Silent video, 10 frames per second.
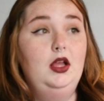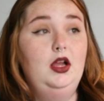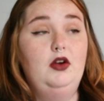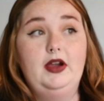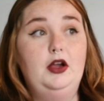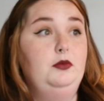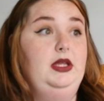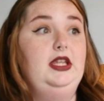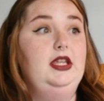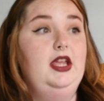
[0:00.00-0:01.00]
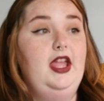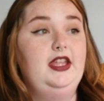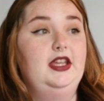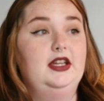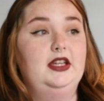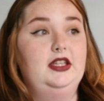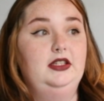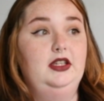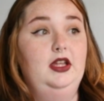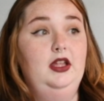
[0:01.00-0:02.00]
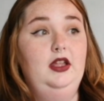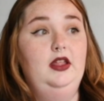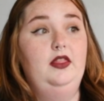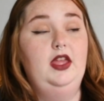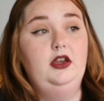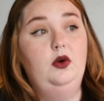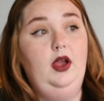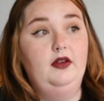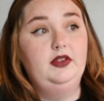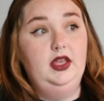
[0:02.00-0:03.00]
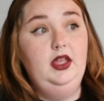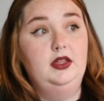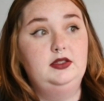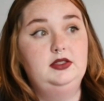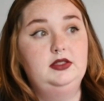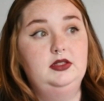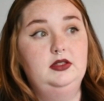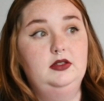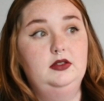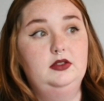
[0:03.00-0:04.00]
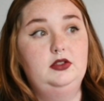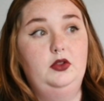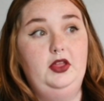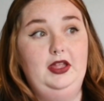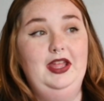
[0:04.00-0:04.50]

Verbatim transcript: around me and they don't have kids. So they,